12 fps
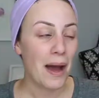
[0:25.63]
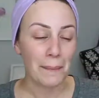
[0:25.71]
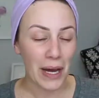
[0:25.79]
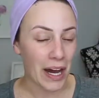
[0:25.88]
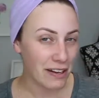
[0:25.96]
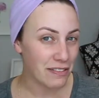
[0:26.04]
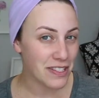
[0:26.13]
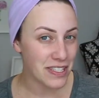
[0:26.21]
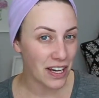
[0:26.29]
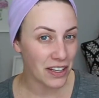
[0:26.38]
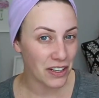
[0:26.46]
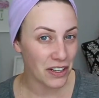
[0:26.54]
I'm kind of a
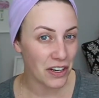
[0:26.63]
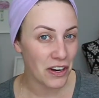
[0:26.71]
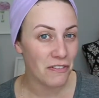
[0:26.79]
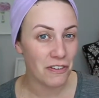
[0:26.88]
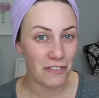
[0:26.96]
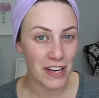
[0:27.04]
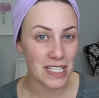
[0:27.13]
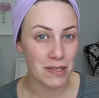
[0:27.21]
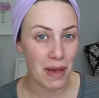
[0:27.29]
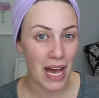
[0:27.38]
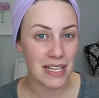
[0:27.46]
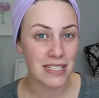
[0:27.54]
sucker for face
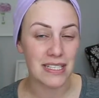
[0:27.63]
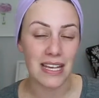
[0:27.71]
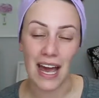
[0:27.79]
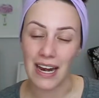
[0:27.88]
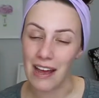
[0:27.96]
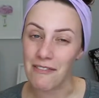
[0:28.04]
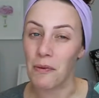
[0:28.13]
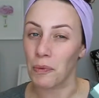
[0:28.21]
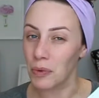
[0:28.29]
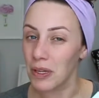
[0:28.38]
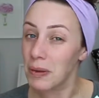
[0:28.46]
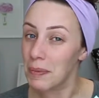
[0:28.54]
masks, and I've
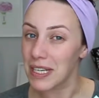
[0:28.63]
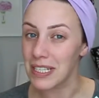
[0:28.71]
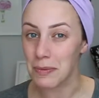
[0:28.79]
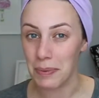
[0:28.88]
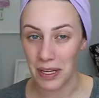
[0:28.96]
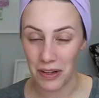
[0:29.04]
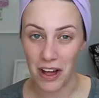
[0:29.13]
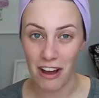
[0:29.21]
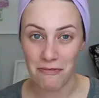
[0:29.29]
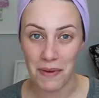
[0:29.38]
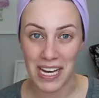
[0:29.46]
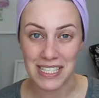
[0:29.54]
really been into
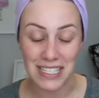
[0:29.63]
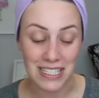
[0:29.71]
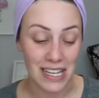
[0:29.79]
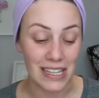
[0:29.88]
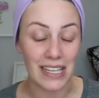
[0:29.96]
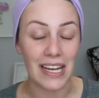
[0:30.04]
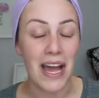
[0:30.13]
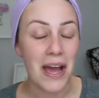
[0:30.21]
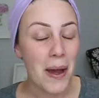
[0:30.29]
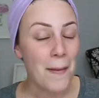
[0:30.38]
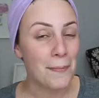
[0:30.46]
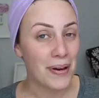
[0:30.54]
peel-off masks lately,
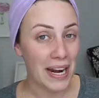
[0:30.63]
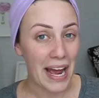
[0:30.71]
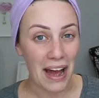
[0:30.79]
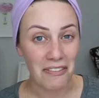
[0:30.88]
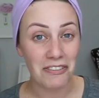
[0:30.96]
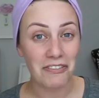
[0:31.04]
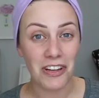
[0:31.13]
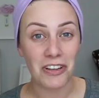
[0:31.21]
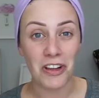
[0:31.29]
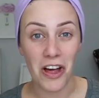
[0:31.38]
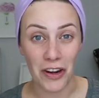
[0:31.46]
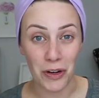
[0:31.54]
but I haven't
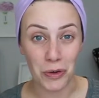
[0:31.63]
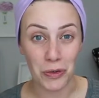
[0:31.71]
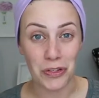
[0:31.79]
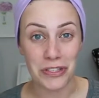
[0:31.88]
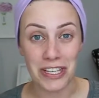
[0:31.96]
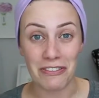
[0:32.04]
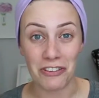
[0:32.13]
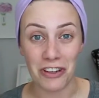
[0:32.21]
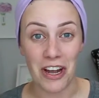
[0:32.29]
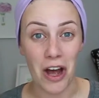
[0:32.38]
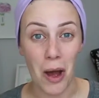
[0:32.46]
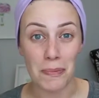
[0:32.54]
found a lot of
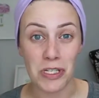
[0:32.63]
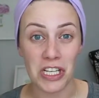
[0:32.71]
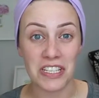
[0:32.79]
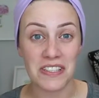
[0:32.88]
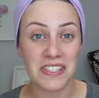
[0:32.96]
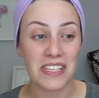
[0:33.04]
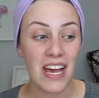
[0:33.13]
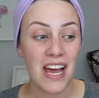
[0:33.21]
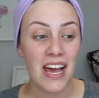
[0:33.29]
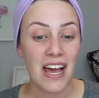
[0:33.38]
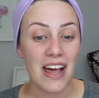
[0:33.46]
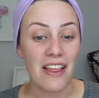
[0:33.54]
cruelty-free options
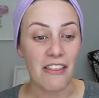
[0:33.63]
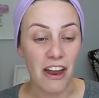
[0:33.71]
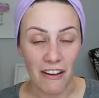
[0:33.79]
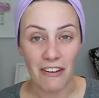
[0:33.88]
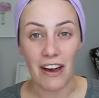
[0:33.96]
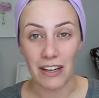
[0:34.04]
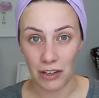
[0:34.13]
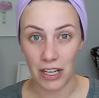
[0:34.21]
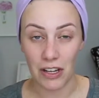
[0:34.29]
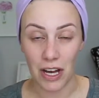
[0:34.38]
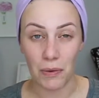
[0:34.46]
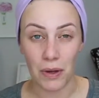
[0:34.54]
that I've had
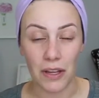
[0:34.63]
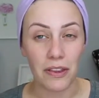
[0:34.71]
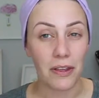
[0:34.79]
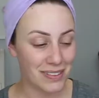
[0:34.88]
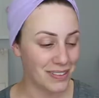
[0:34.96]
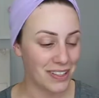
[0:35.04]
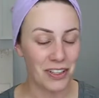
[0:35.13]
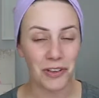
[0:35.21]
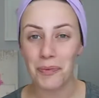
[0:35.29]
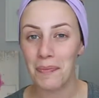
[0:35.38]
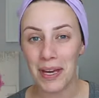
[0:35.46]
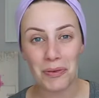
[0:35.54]
great luck with.
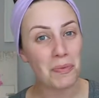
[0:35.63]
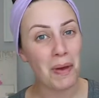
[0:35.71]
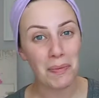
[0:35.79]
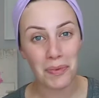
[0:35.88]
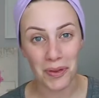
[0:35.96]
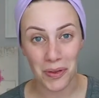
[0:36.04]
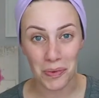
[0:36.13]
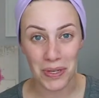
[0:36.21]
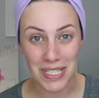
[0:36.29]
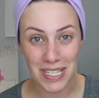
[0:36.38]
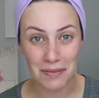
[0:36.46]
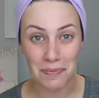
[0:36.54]
You may remember the
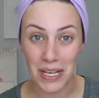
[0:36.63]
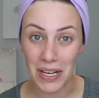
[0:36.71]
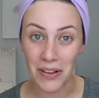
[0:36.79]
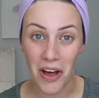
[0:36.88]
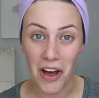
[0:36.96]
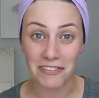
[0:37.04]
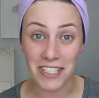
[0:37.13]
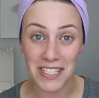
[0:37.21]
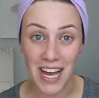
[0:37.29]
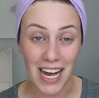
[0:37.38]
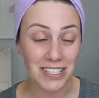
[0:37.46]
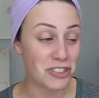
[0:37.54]
recent peel-off
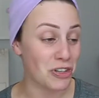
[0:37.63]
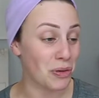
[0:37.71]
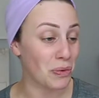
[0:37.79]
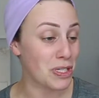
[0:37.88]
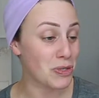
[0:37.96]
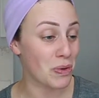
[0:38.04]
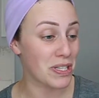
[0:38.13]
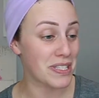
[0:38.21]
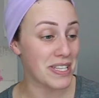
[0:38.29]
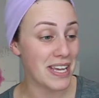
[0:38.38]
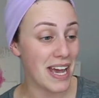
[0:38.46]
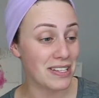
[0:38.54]
disaster, which was
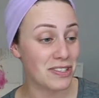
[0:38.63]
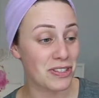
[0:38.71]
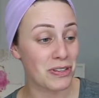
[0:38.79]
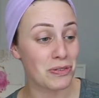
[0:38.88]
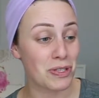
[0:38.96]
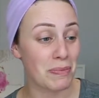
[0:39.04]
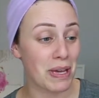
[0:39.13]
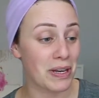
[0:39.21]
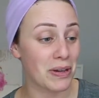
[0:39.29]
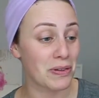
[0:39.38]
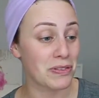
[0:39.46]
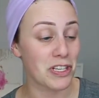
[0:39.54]
the Yes2
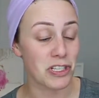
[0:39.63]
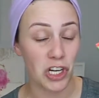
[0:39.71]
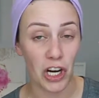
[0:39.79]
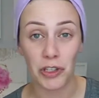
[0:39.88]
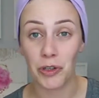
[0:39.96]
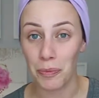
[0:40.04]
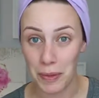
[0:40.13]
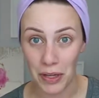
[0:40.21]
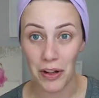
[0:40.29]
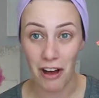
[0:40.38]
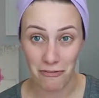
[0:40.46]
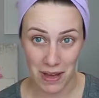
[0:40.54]
Tomatoes charcoal peel-off